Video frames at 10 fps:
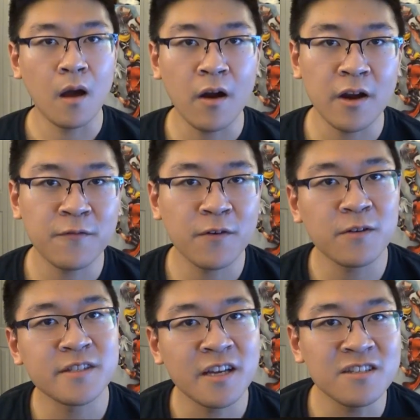All right,
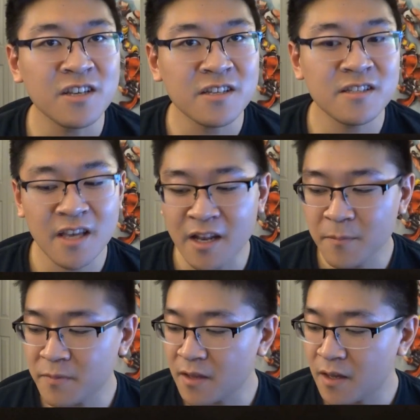folks. I just set
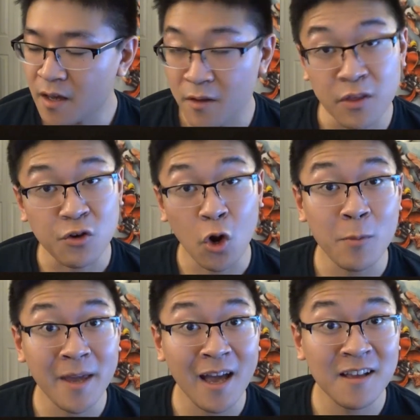up the
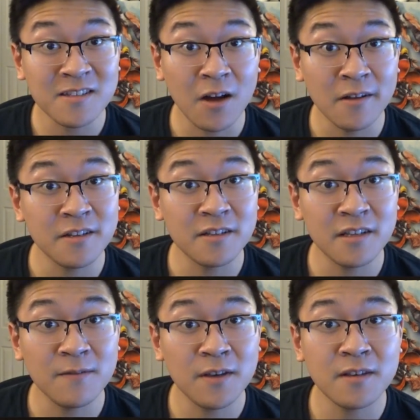Chromecast onto the
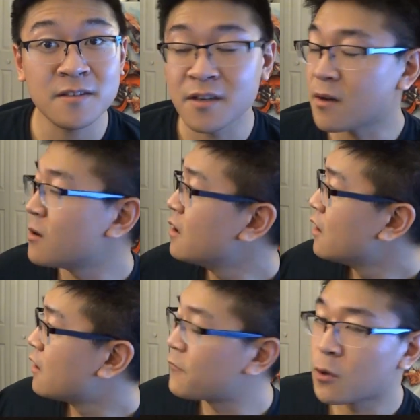TV. So
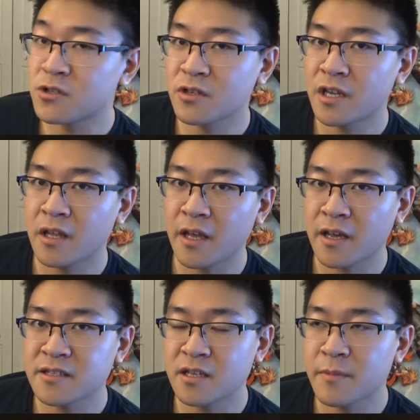unfortunately,
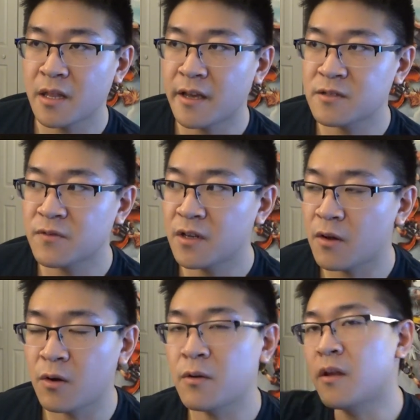like I said in my last
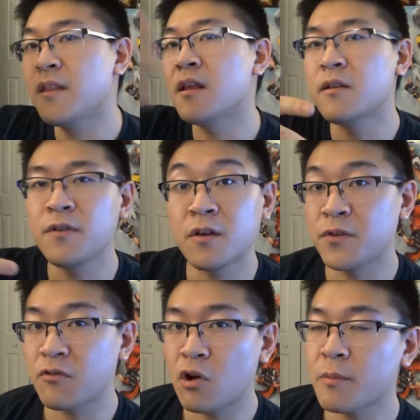video, or in the video
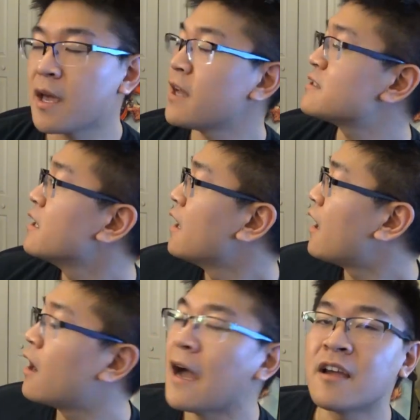for the Chromecast,
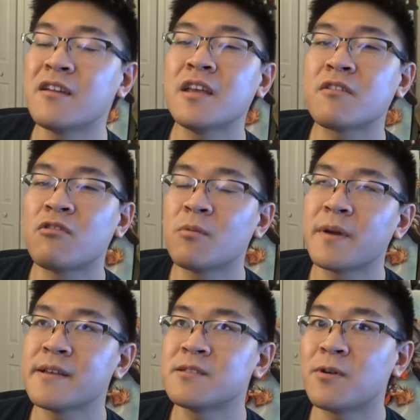I couldn't get the
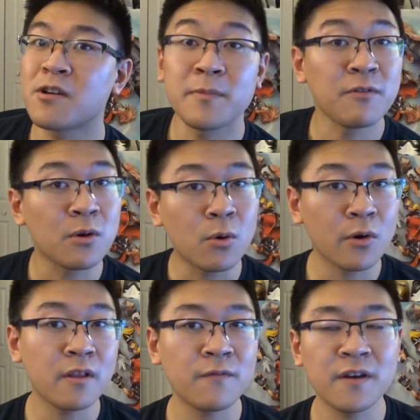Chromecast to work on my
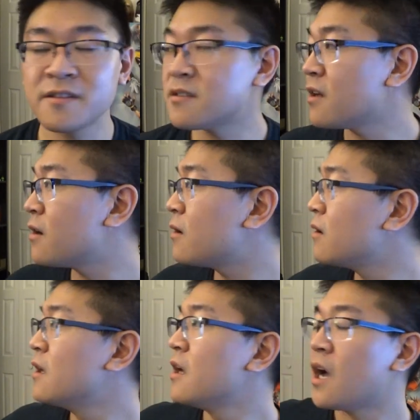recording device.
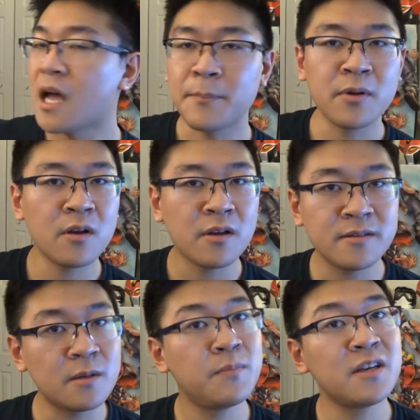So I put it
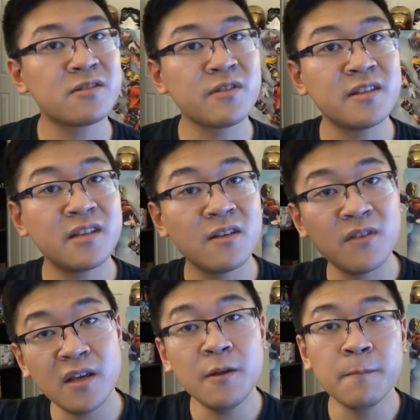onto the big screen
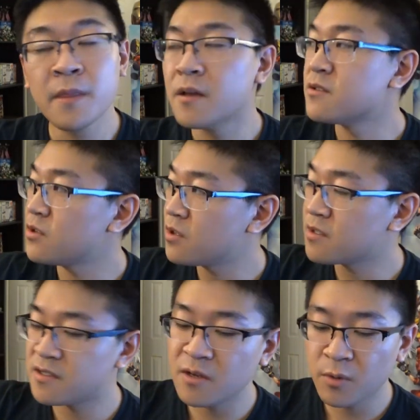TV. So you
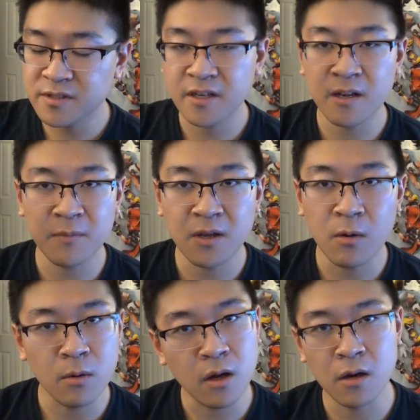can see what's going to be
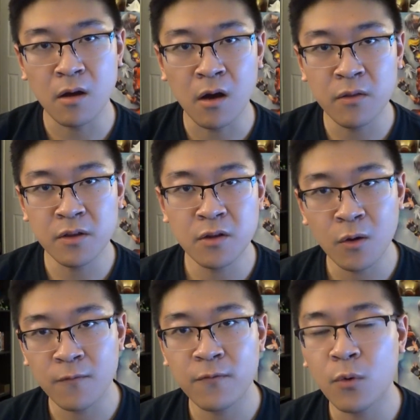going on the
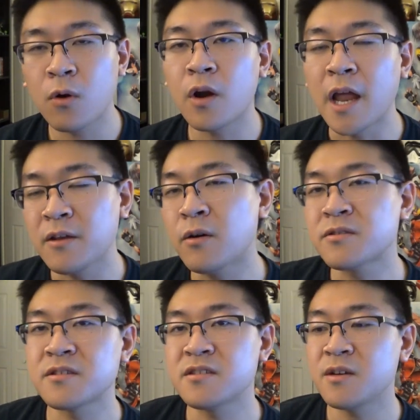Note 4, and you'll
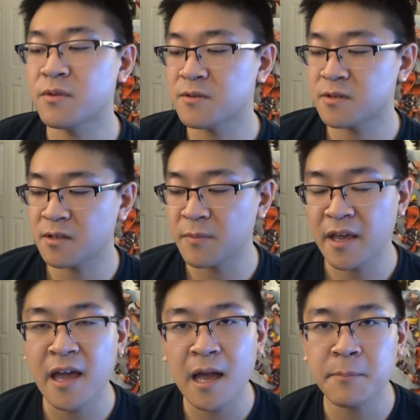also see what's going to be
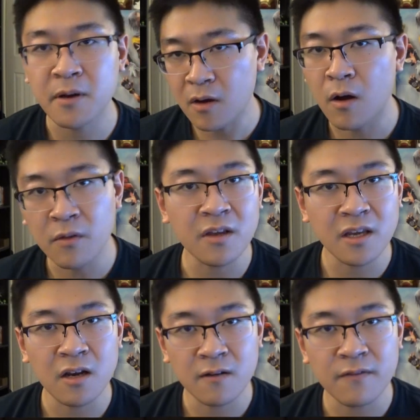happening on the
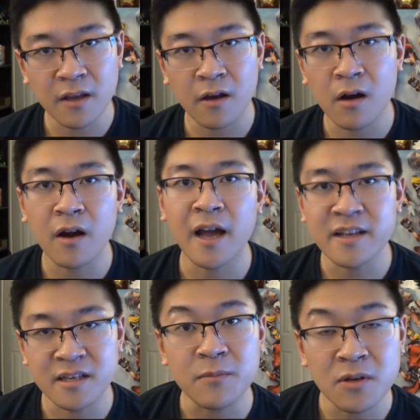Gear VR
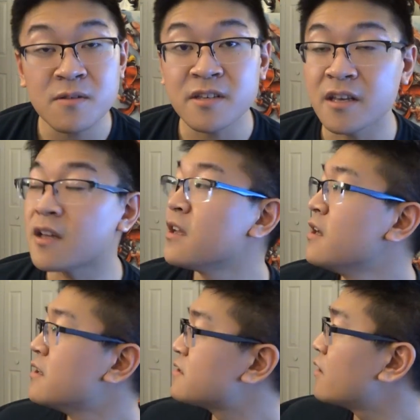as I'm using it.
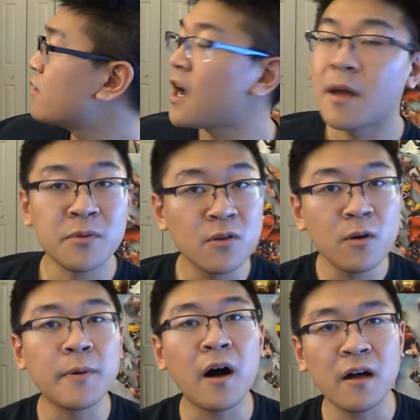So I do
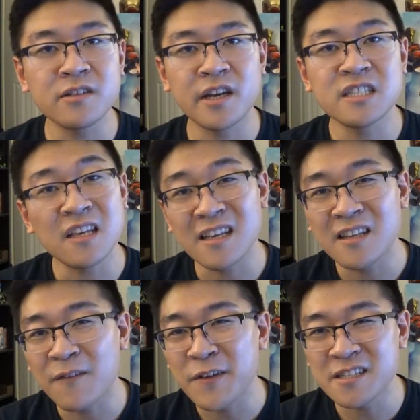apologize
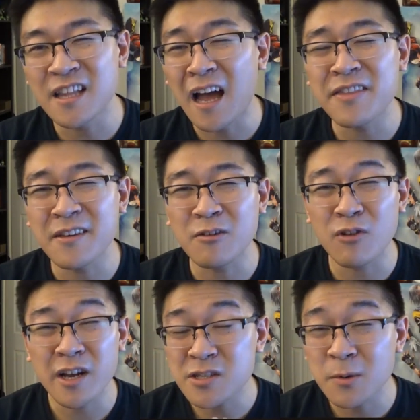if it's not the
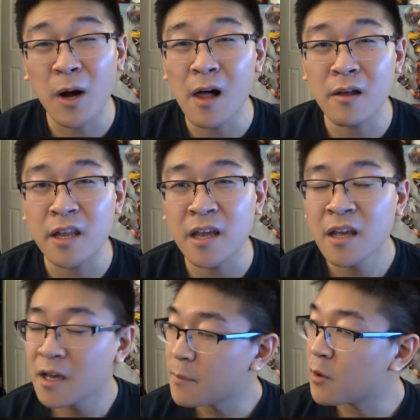greatest
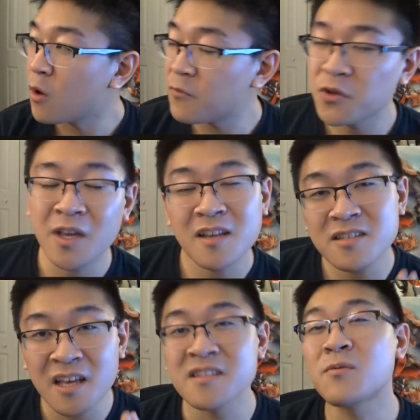quality, but hopefully you get a
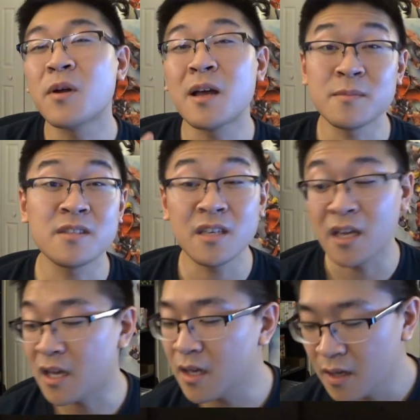sense of what I'm
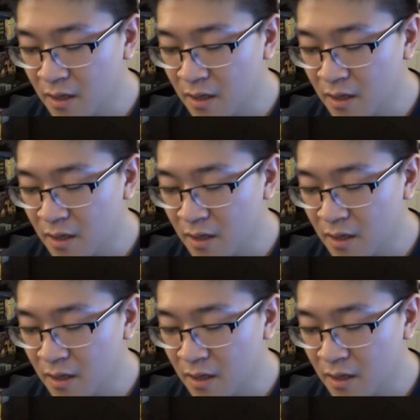seeing.